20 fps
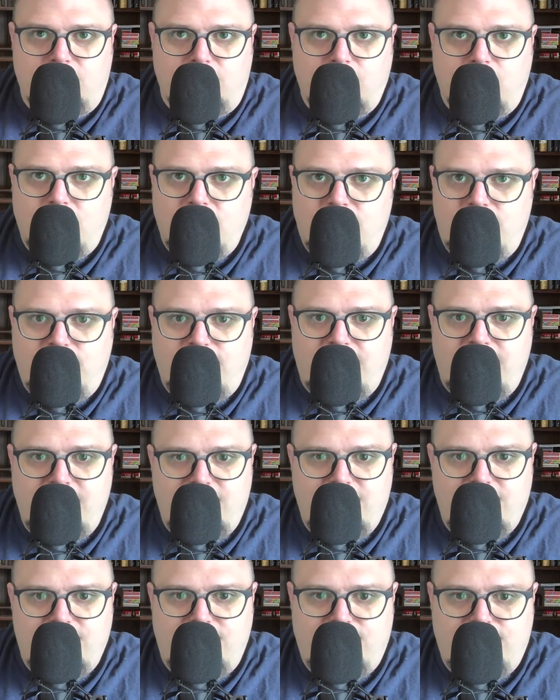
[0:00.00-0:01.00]
glorify
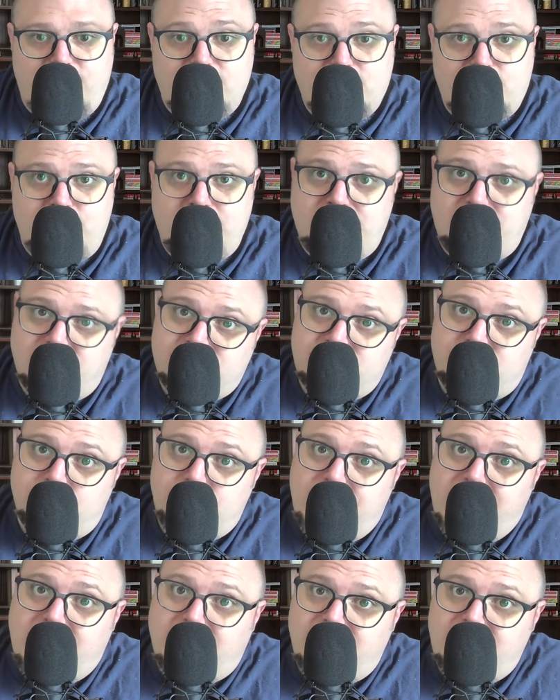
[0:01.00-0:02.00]
Him first, because the
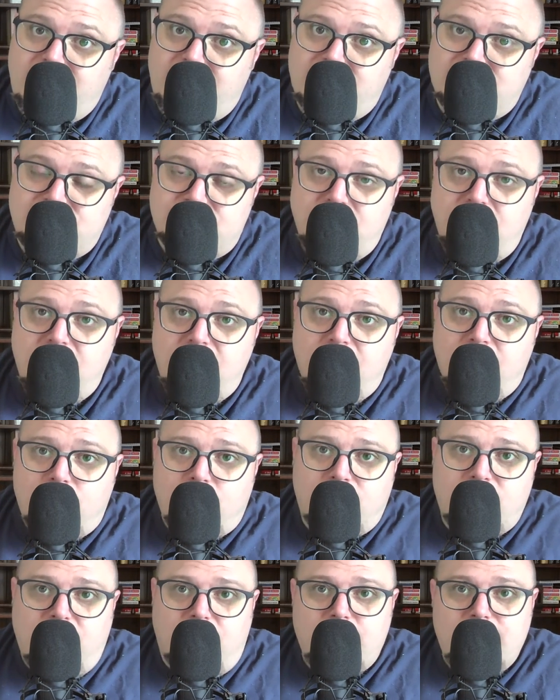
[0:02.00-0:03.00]
reality is we're
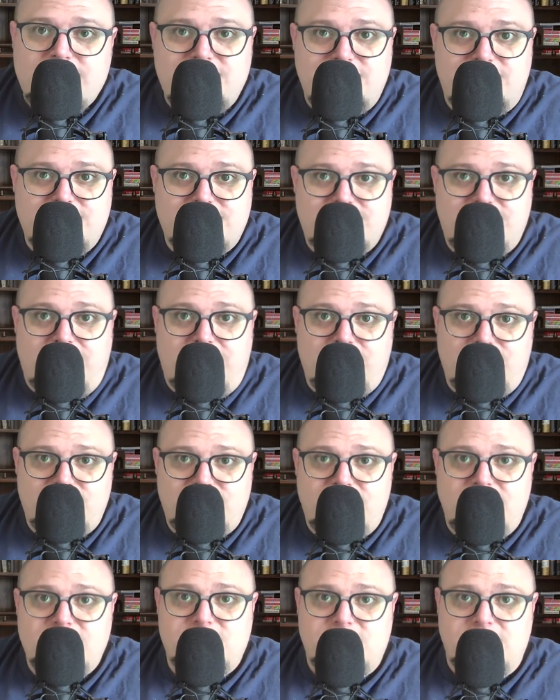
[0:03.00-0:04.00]
coming to this
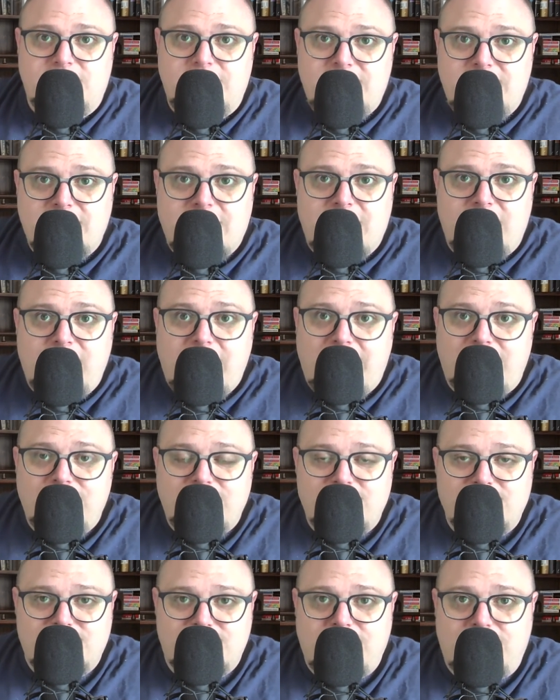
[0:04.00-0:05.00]
conversation. He and I are having
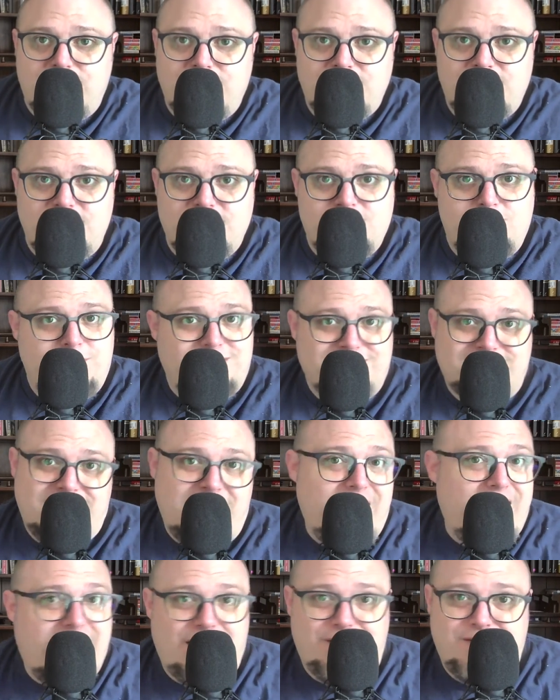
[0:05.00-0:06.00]
this conversation because I
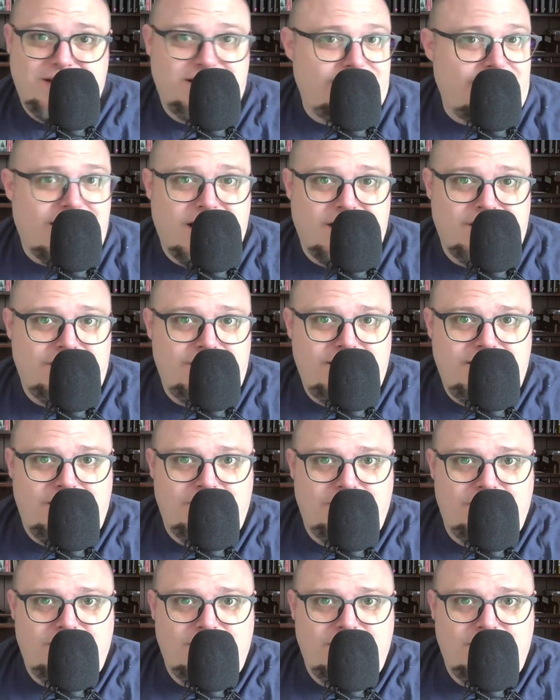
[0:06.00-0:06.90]
haven't honored Him.